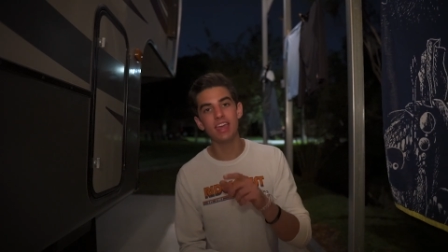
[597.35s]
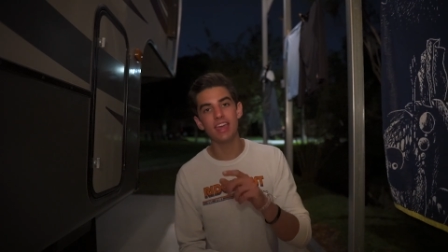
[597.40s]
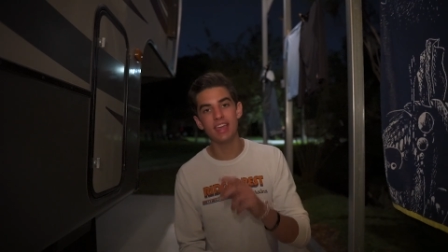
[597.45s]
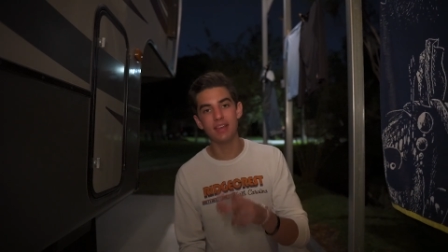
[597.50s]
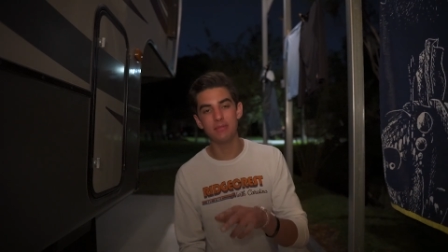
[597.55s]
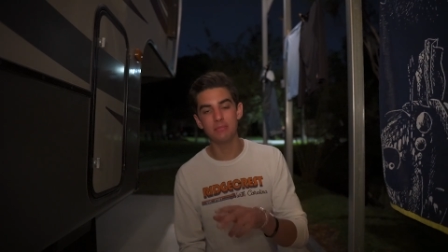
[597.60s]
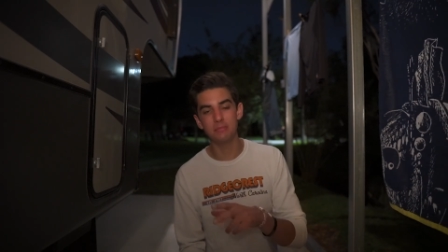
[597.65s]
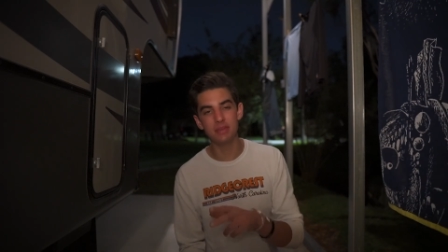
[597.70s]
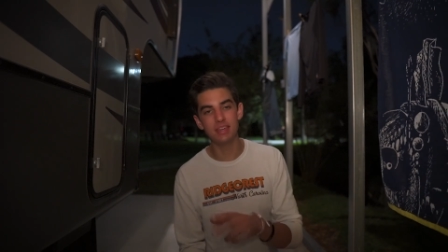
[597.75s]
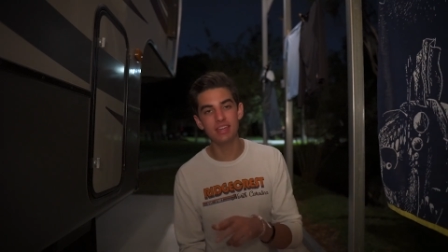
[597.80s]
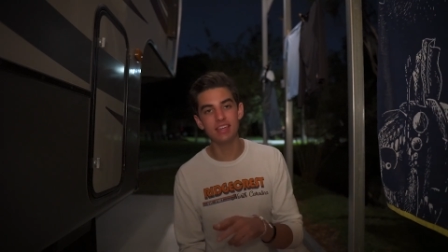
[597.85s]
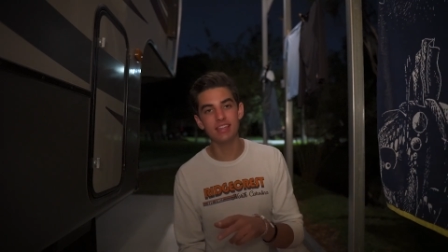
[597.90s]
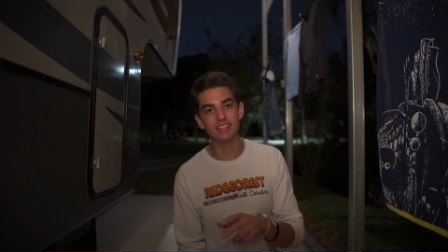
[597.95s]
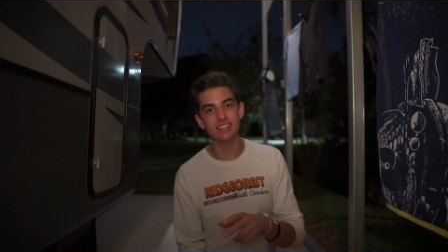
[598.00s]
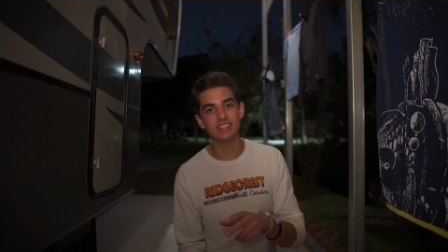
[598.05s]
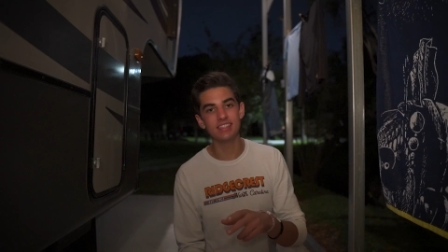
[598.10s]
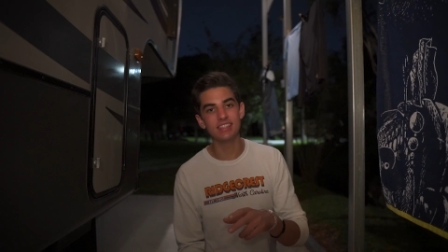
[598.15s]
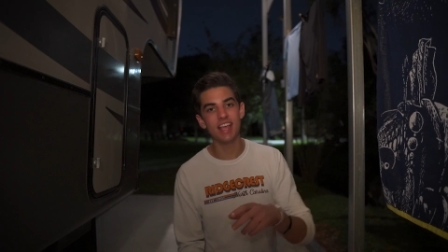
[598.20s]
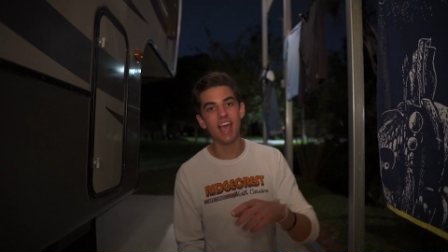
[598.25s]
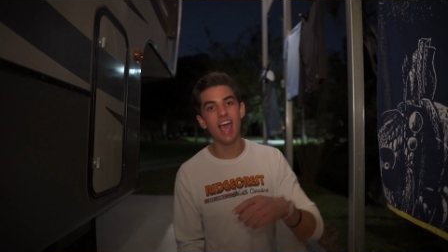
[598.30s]
and
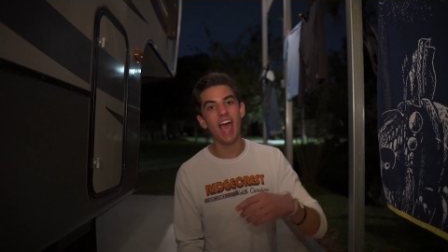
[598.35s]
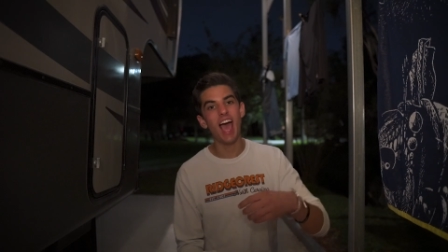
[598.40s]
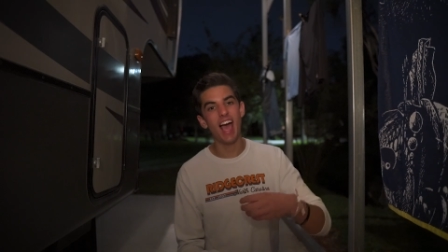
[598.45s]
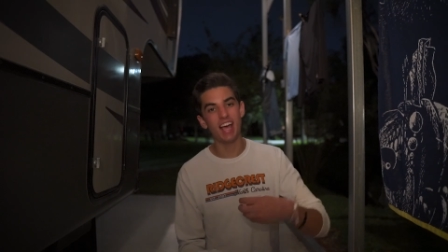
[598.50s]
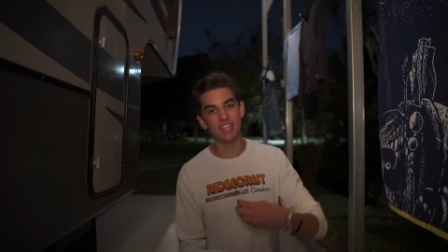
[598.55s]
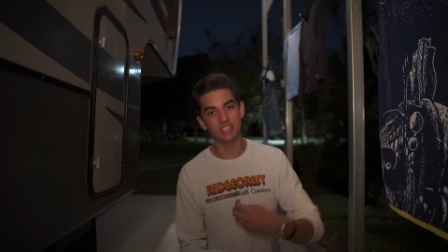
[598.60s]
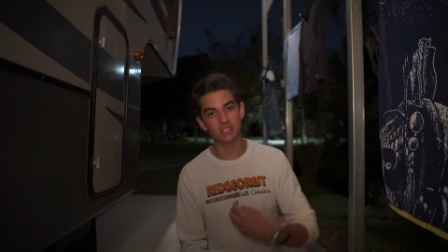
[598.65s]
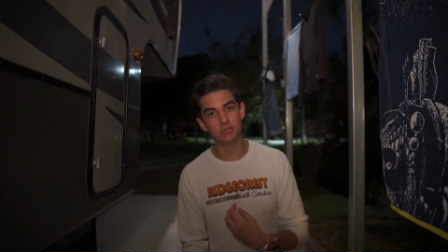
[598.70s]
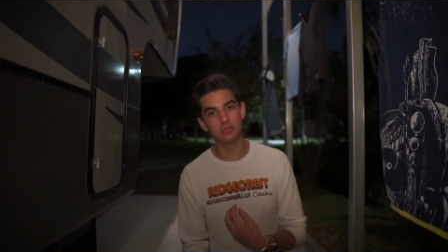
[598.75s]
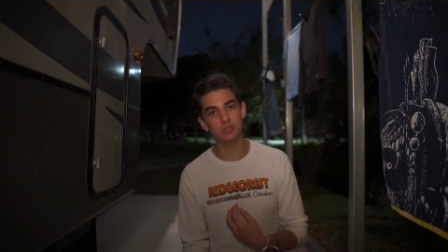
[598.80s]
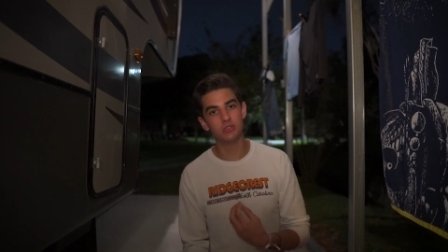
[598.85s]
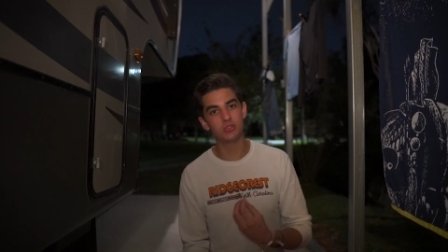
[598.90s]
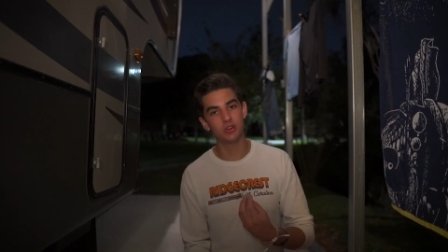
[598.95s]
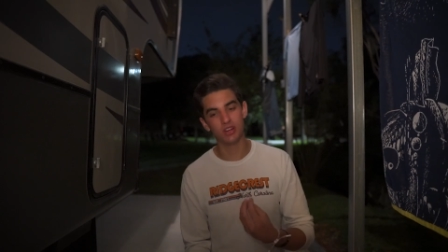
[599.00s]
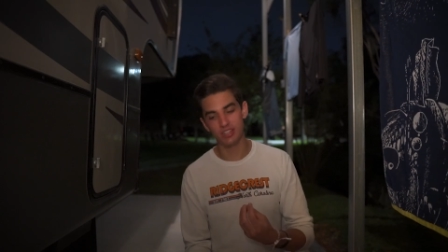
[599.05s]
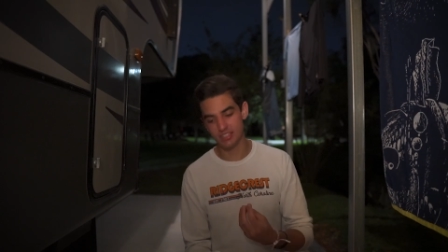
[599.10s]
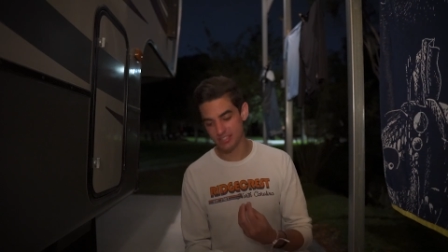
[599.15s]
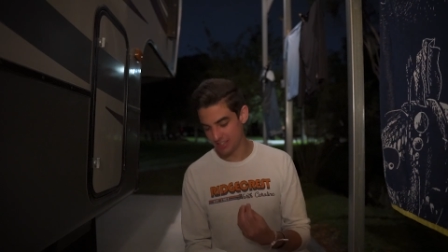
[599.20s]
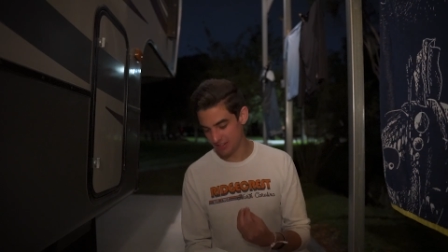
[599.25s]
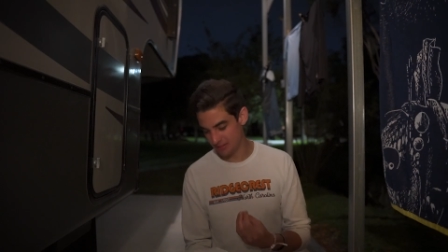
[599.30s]
peace as you
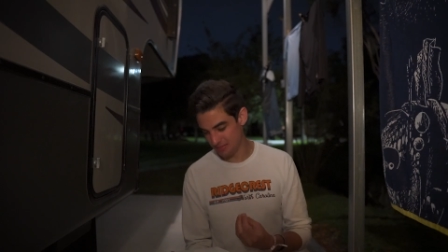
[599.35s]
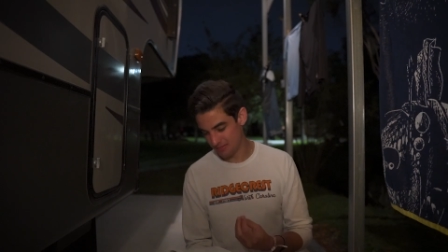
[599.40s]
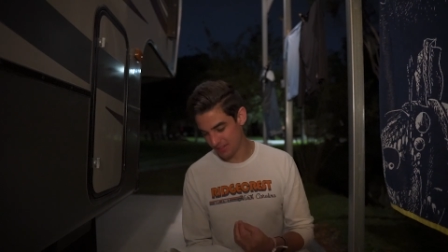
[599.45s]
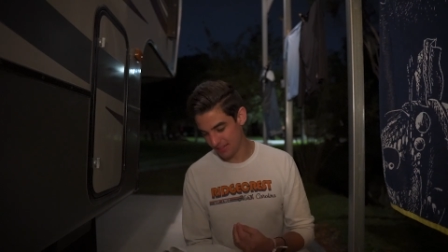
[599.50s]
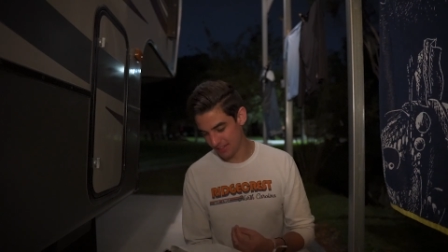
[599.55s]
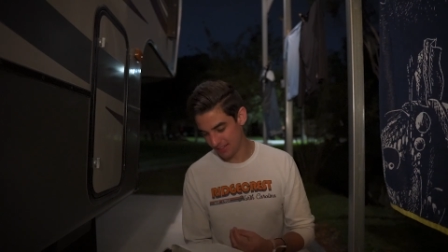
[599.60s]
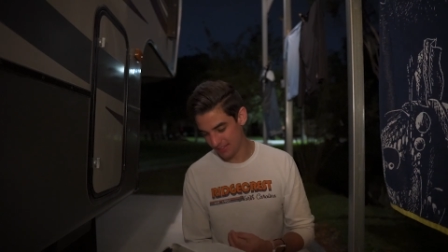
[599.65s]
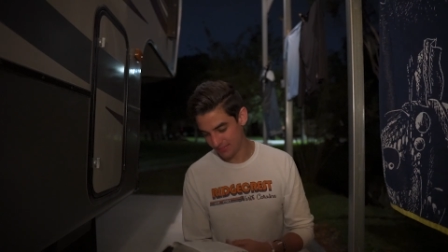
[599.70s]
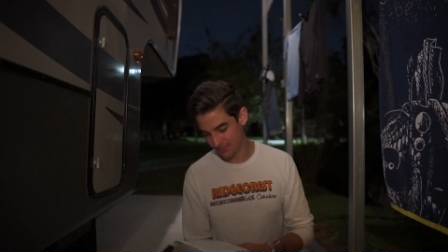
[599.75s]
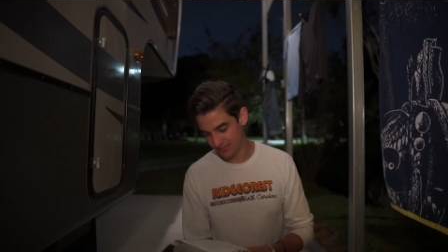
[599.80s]
trust in me.